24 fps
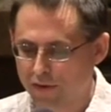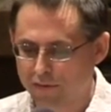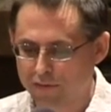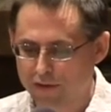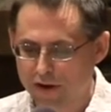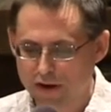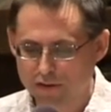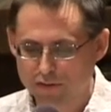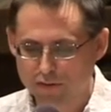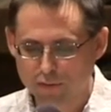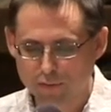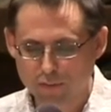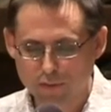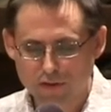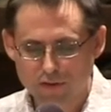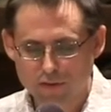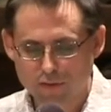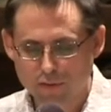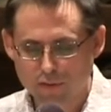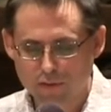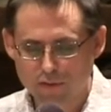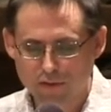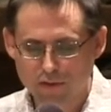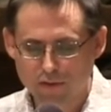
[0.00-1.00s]
of natural
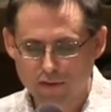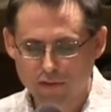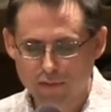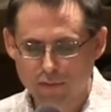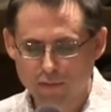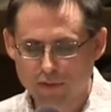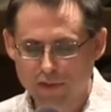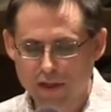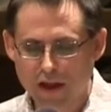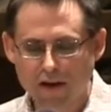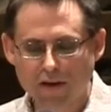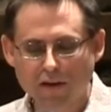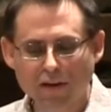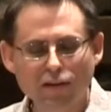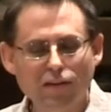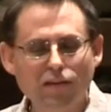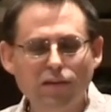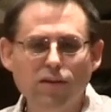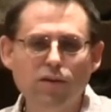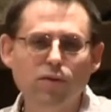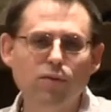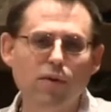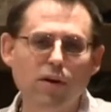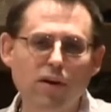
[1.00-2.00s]
resources without
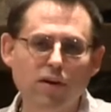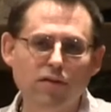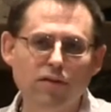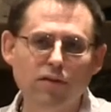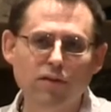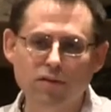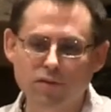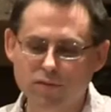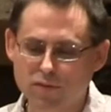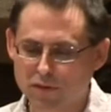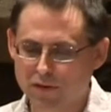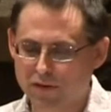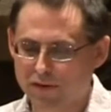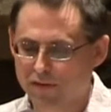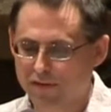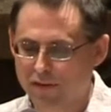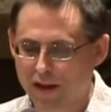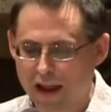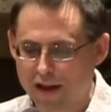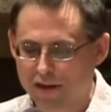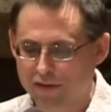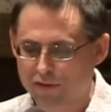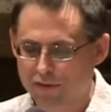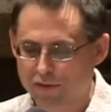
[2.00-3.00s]
consideration for
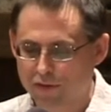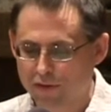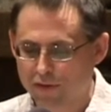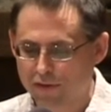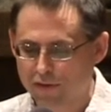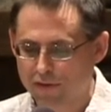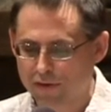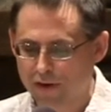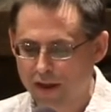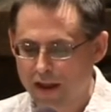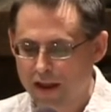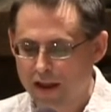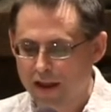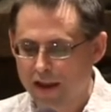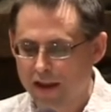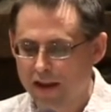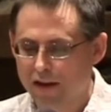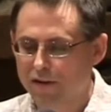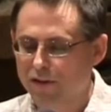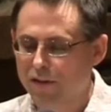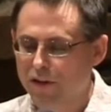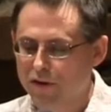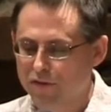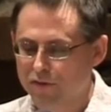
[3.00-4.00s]
disastrous
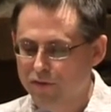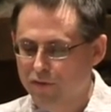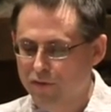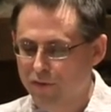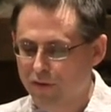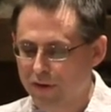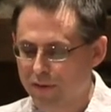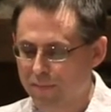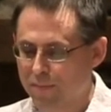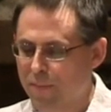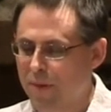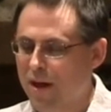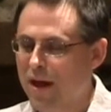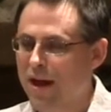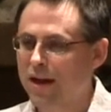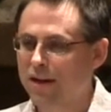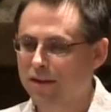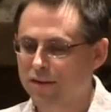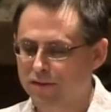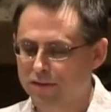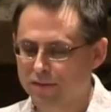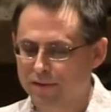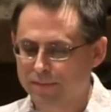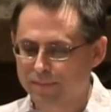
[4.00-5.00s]
ecological
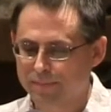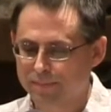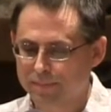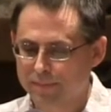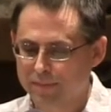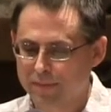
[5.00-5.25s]
impacts.